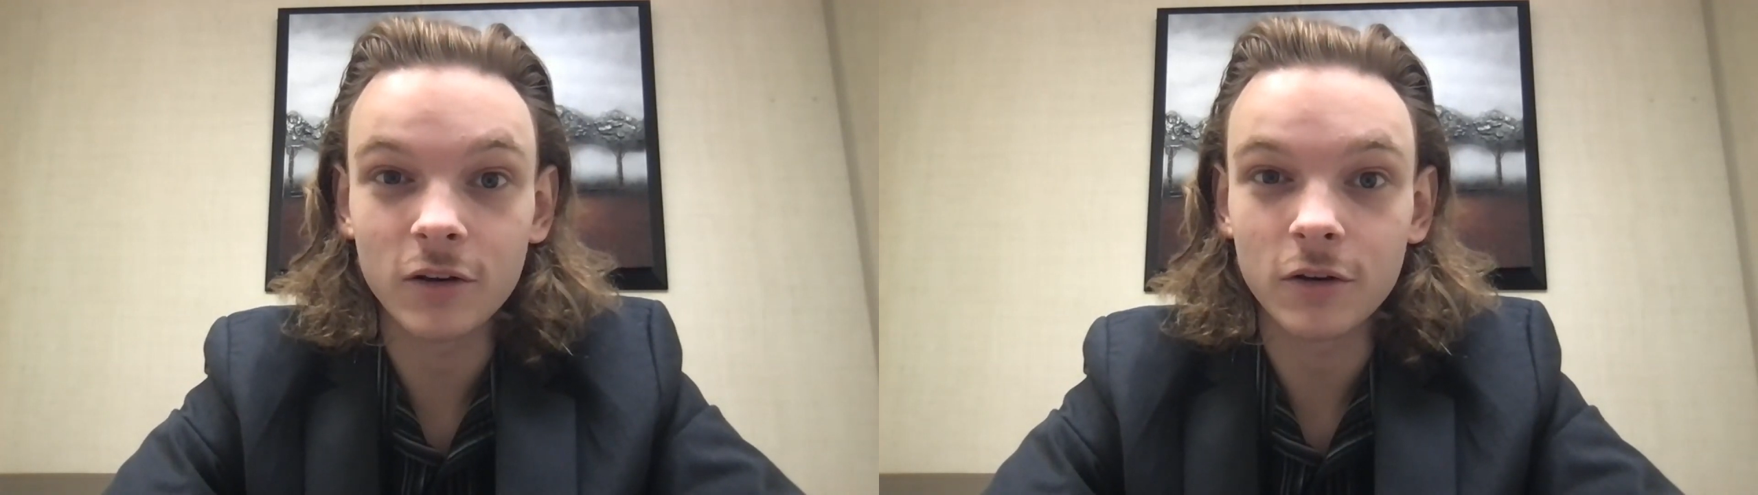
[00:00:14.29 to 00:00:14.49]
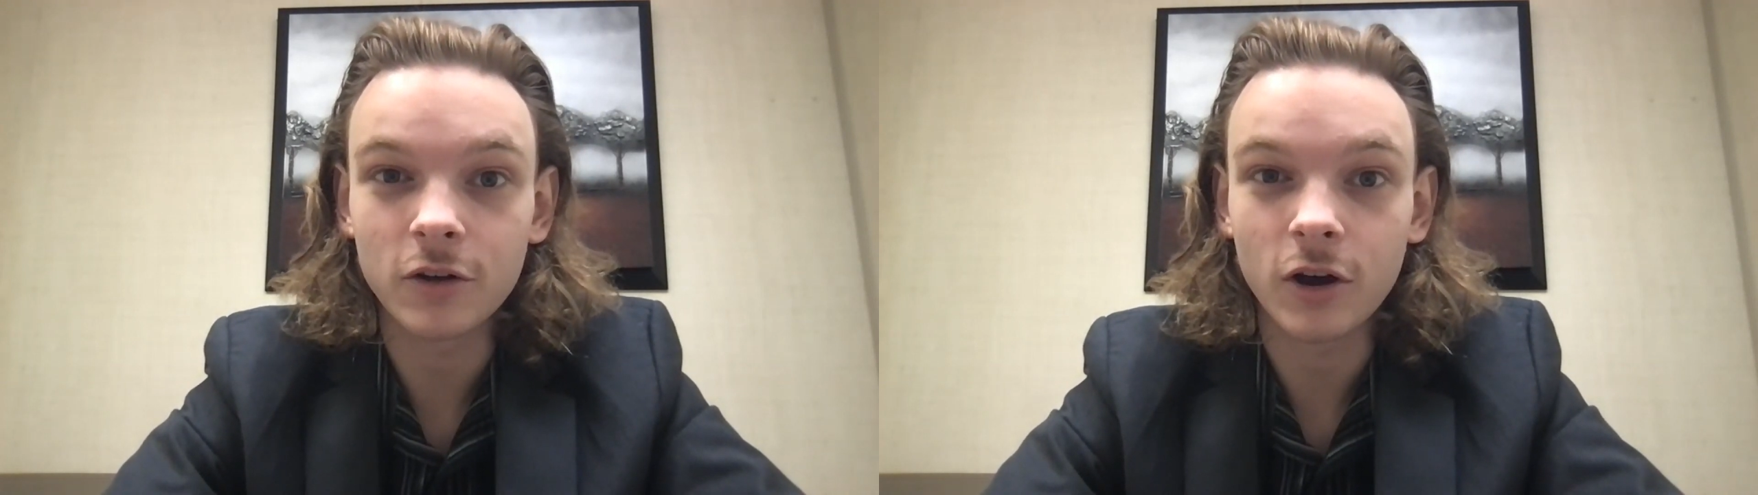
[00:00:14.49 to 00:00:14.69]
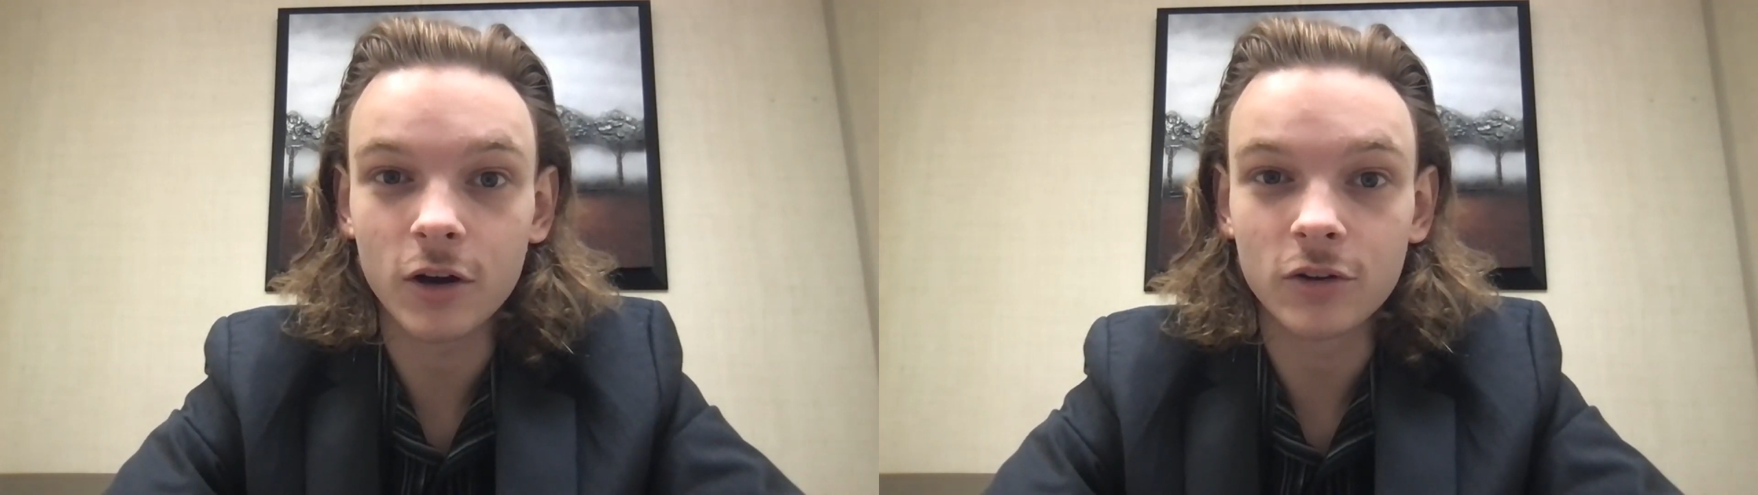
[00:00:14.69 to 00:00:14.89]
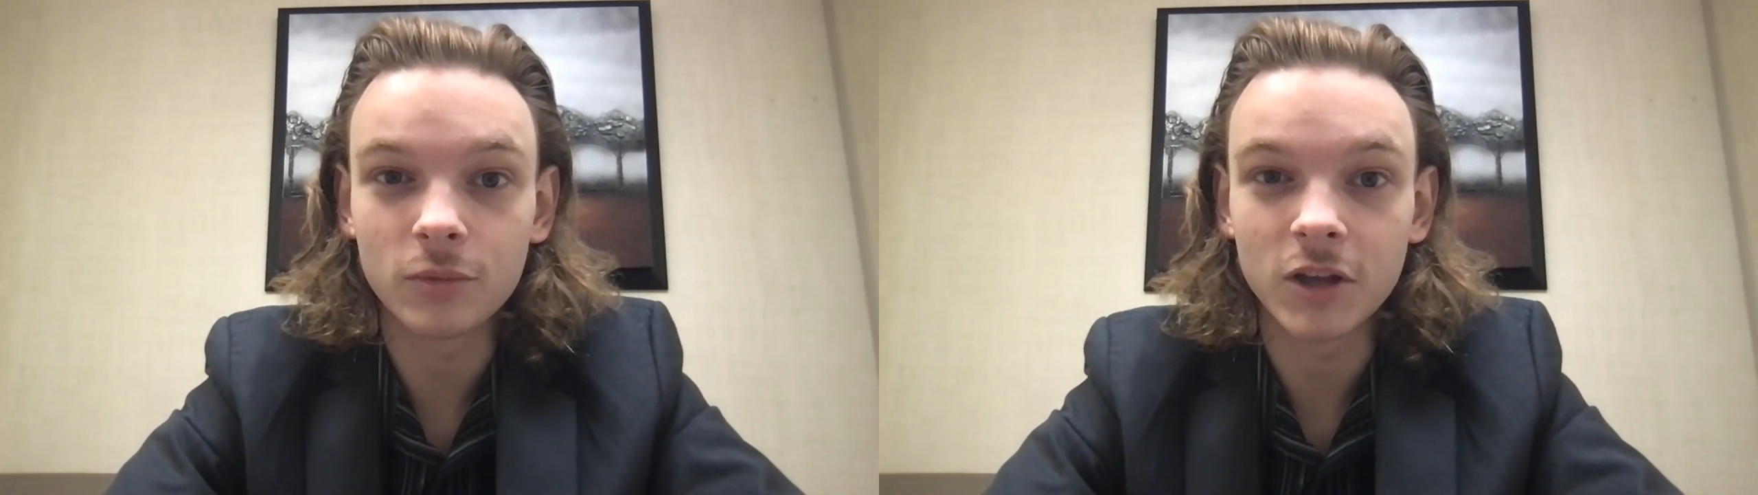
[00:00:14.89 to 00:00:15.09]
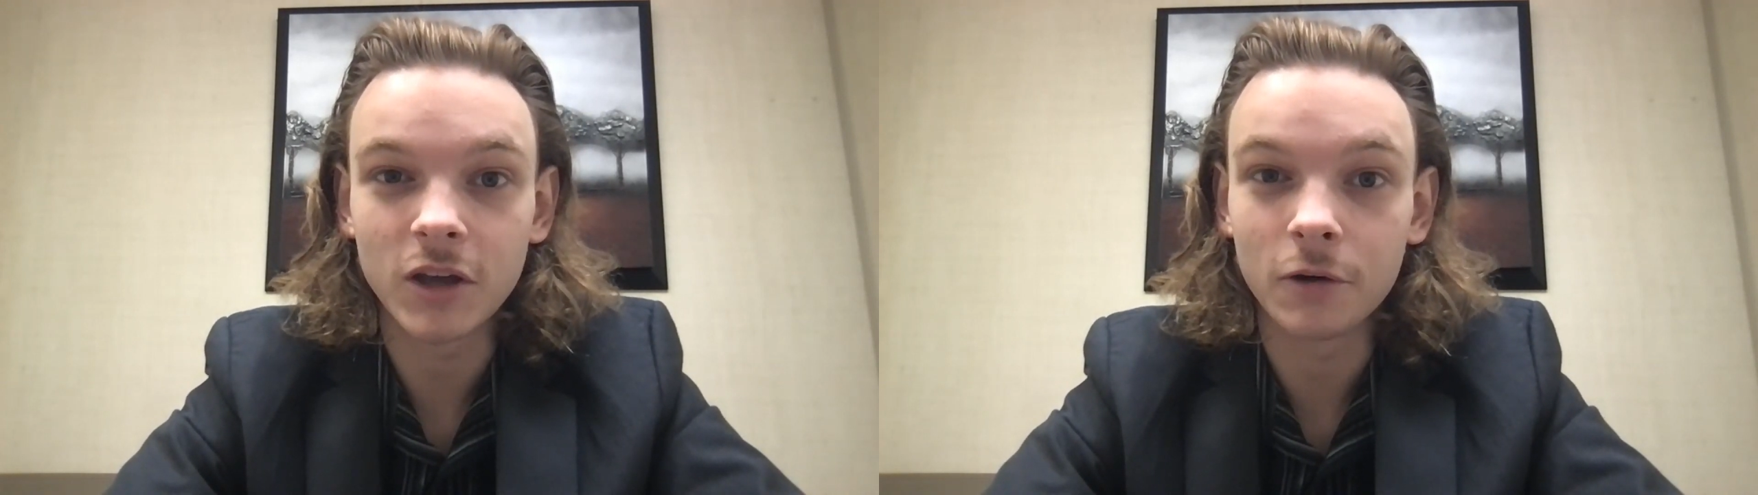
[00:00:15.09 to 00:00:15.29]
talk to
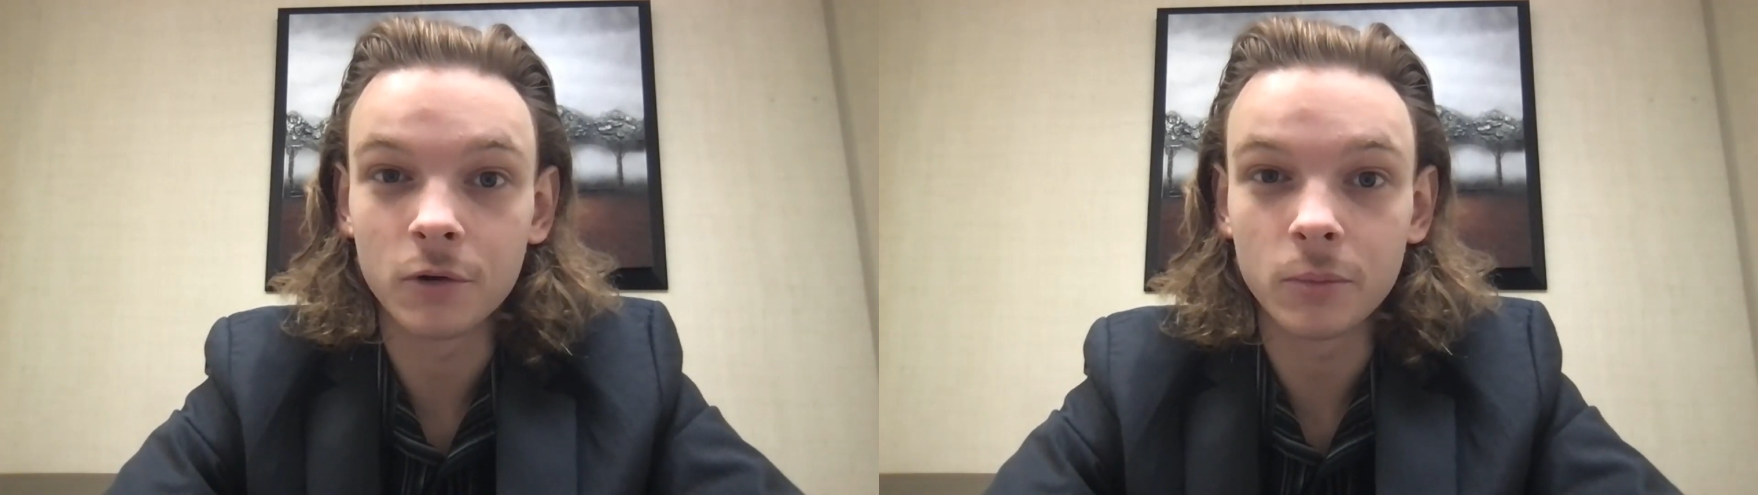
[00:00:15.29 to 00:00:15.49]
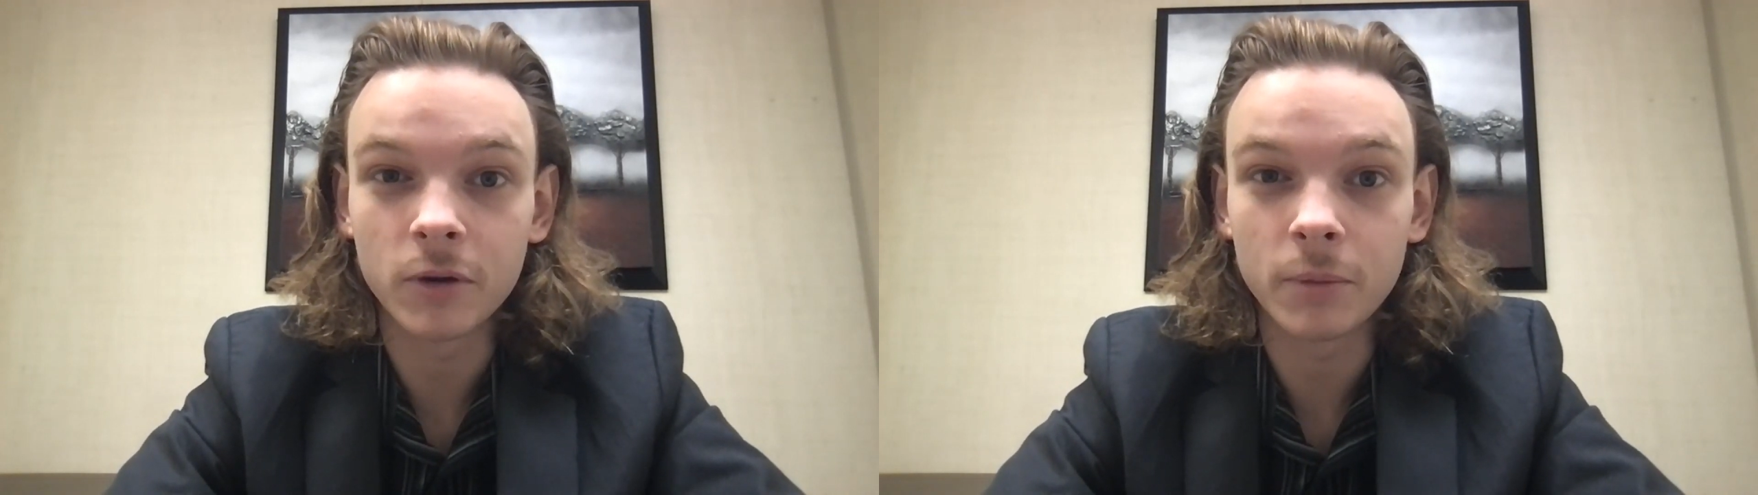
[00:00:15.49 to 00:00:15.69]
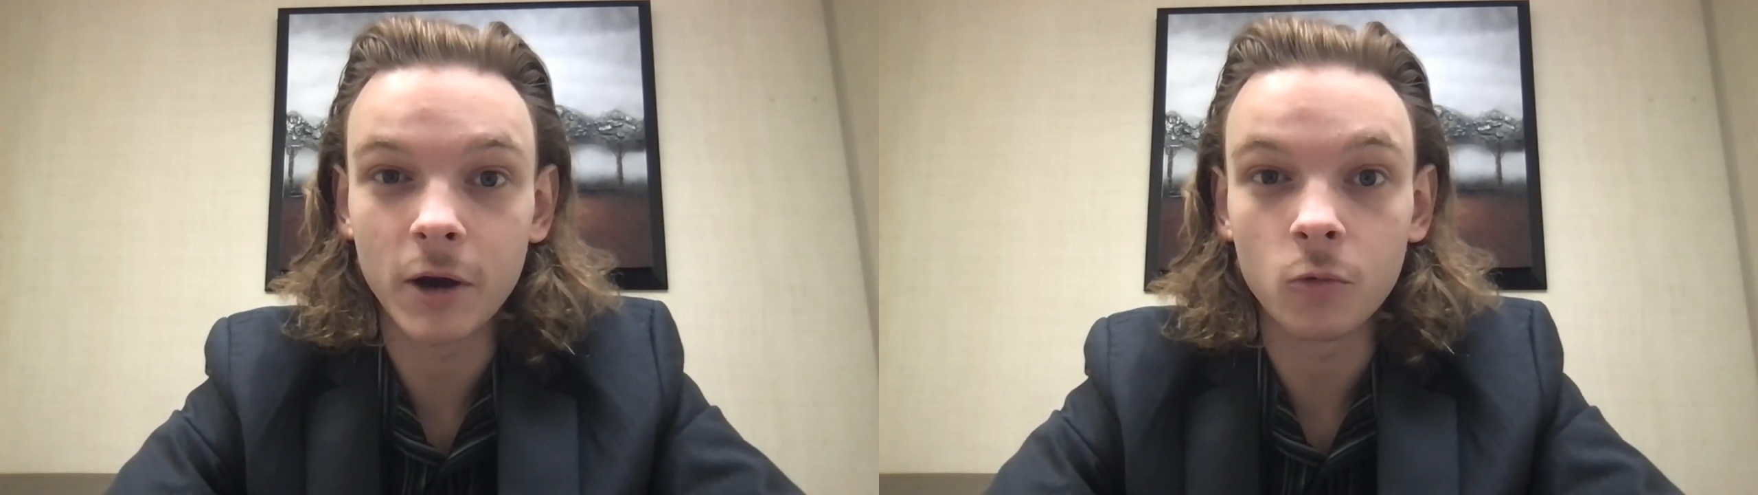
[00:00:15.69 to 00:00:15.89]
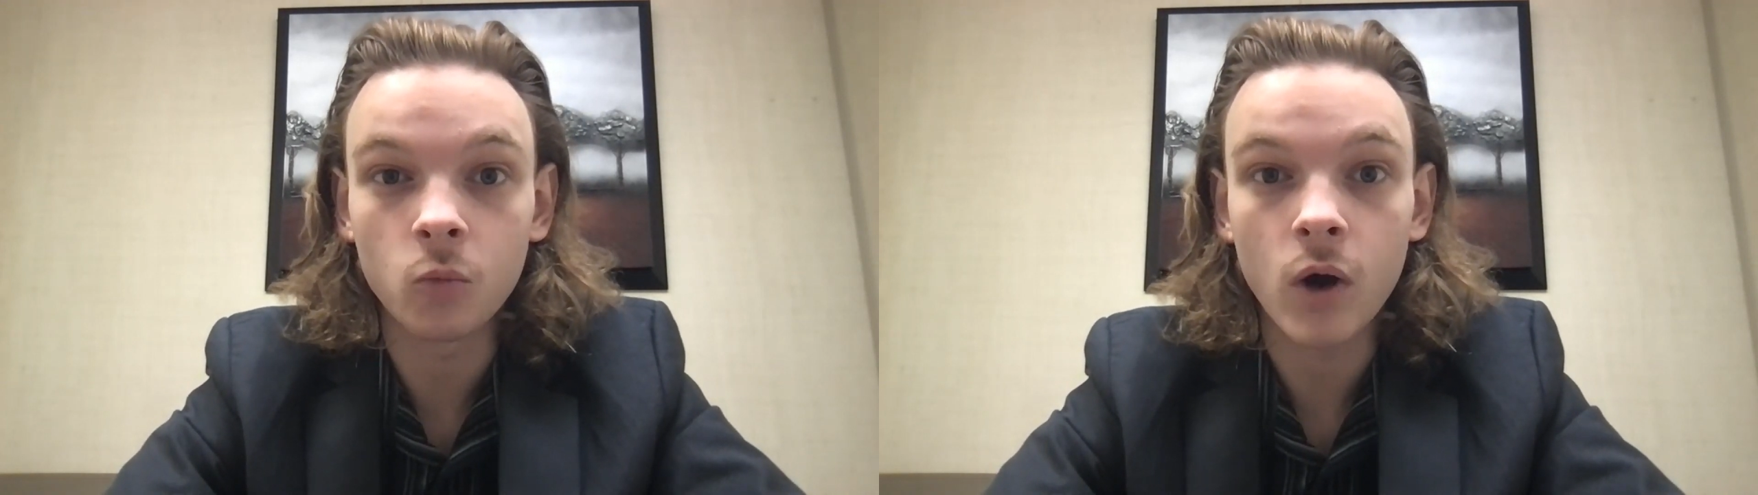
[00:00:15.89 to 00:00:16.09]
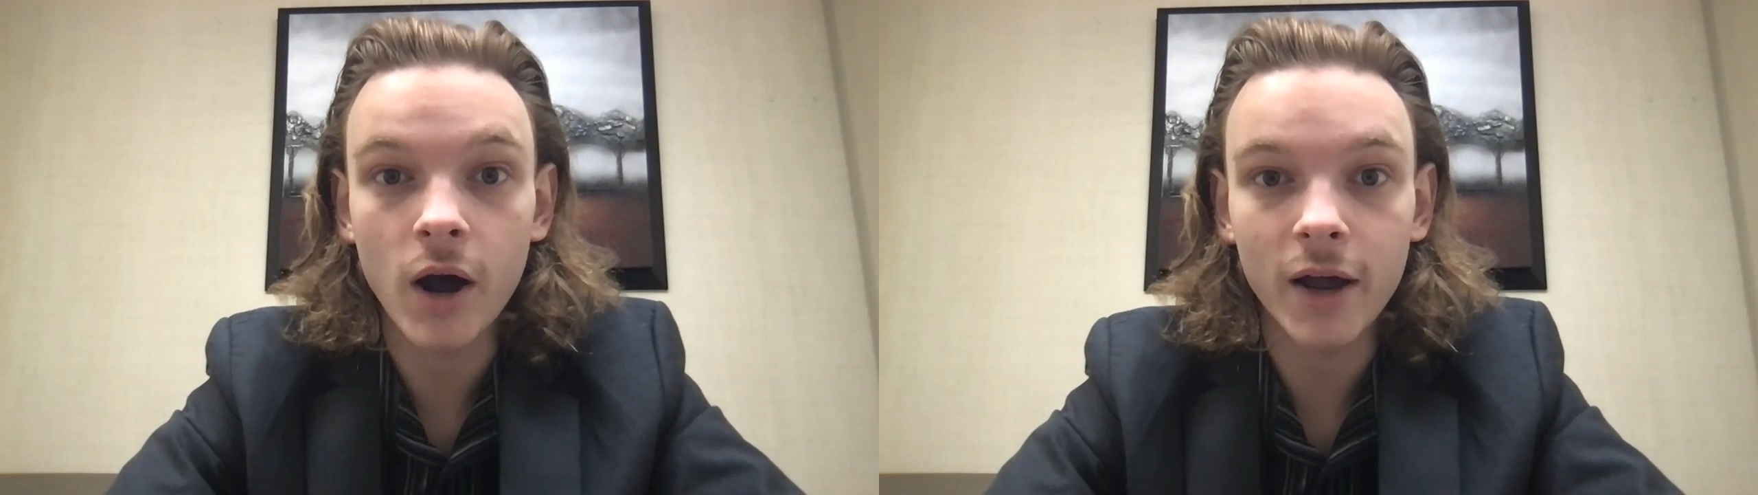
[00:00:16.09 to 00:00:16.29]
me a little bit about
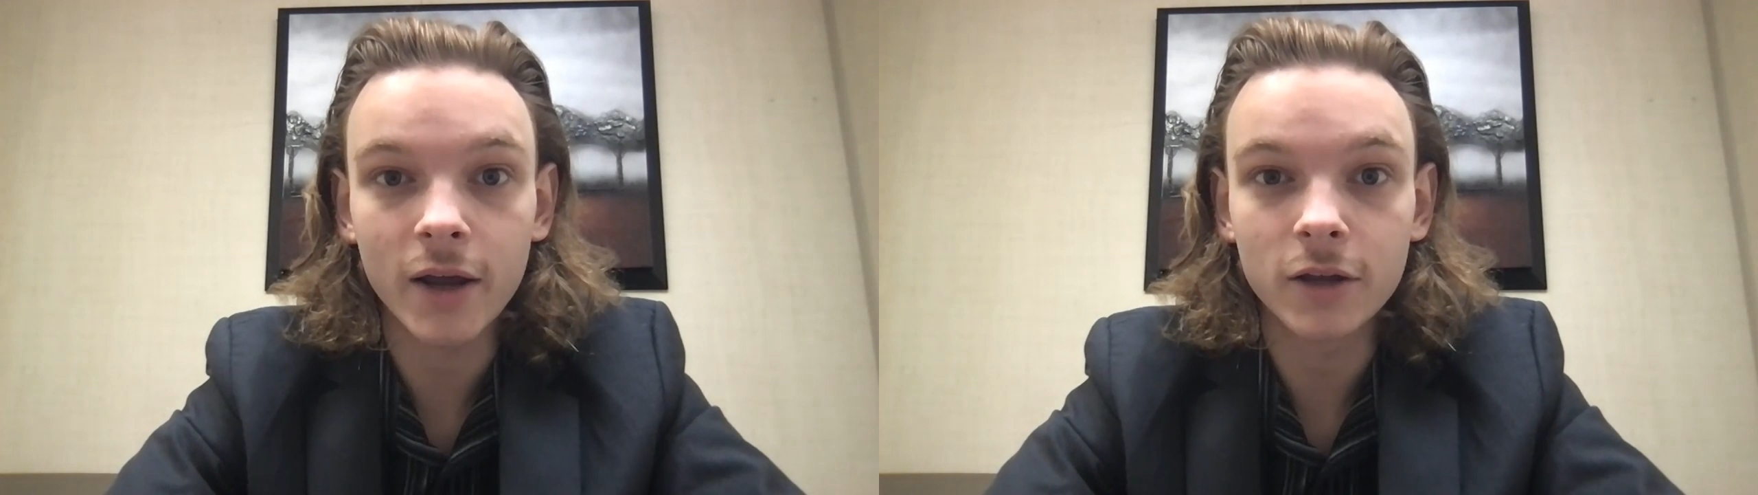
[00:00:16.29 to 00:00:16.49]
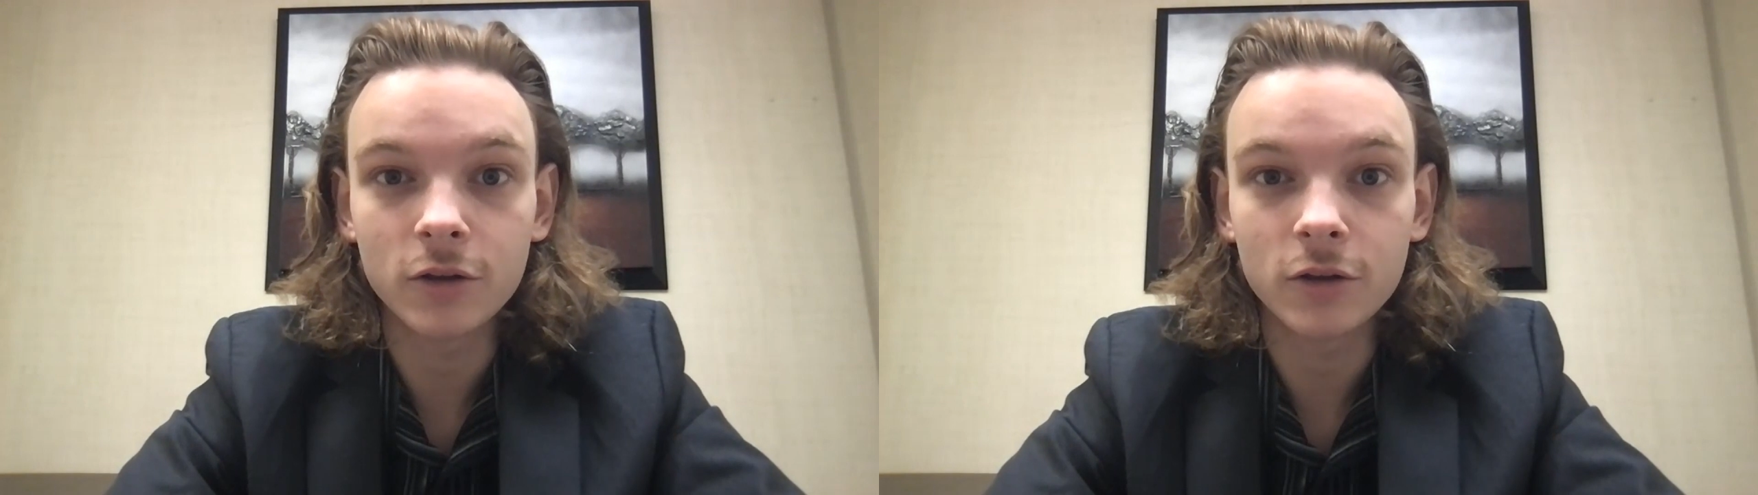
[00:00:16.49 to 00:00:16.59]
why